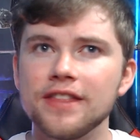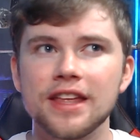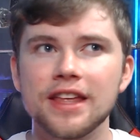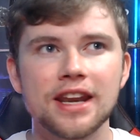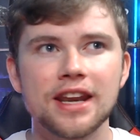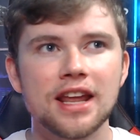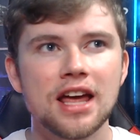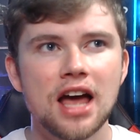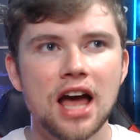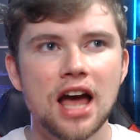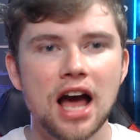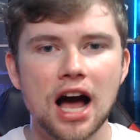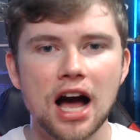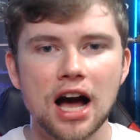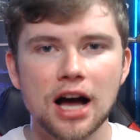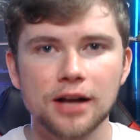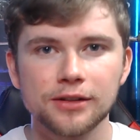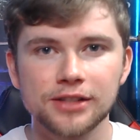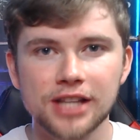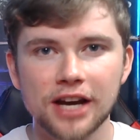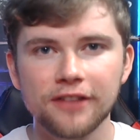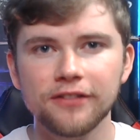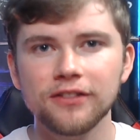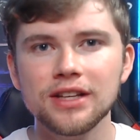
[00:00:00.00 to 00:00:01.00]
and then
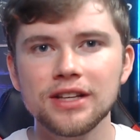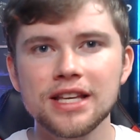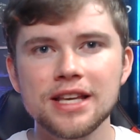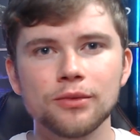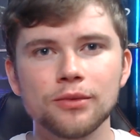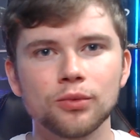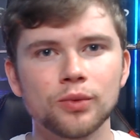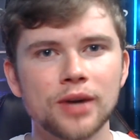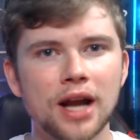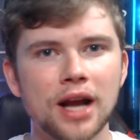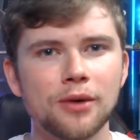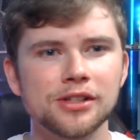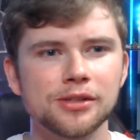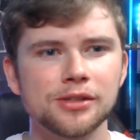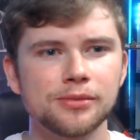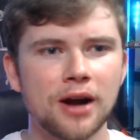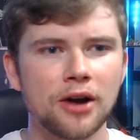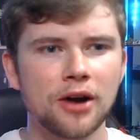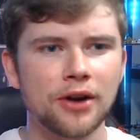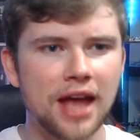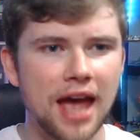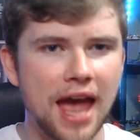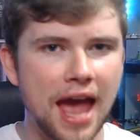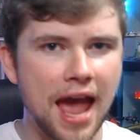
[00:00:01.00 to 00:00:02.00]
definitely when I was
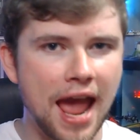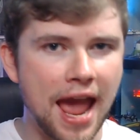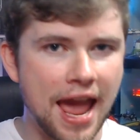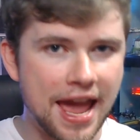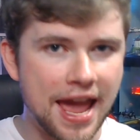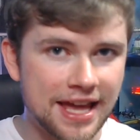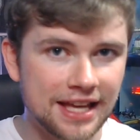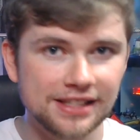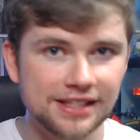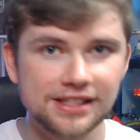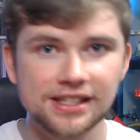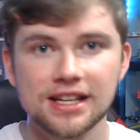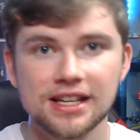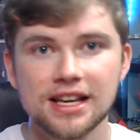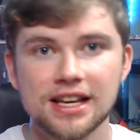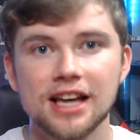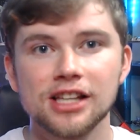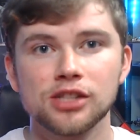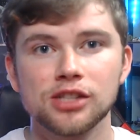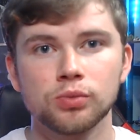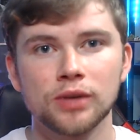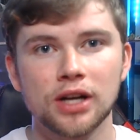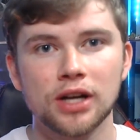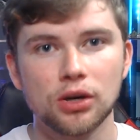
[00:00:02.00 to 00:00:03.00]
around 8
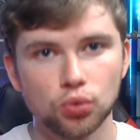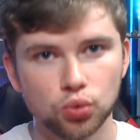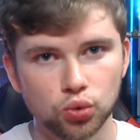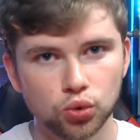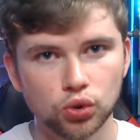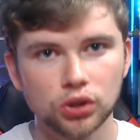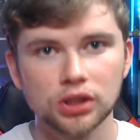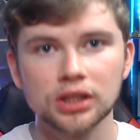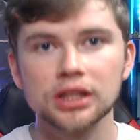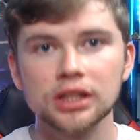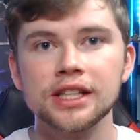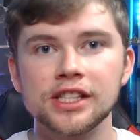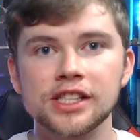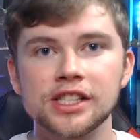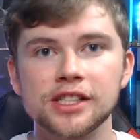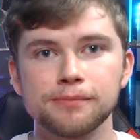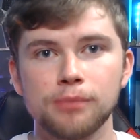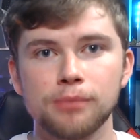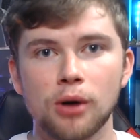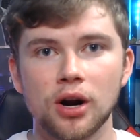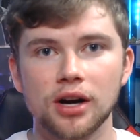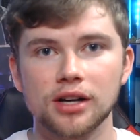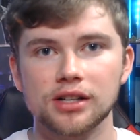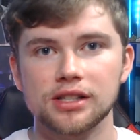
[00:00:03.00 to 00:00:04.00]
is when it really
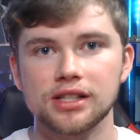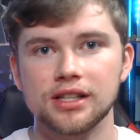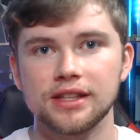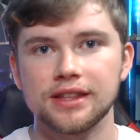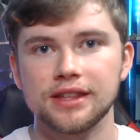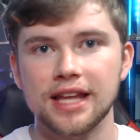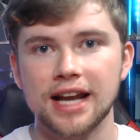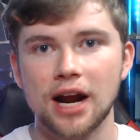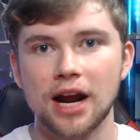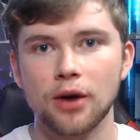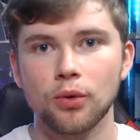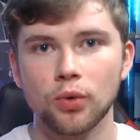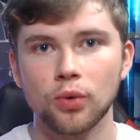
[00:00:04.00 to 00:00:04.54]
sparked that I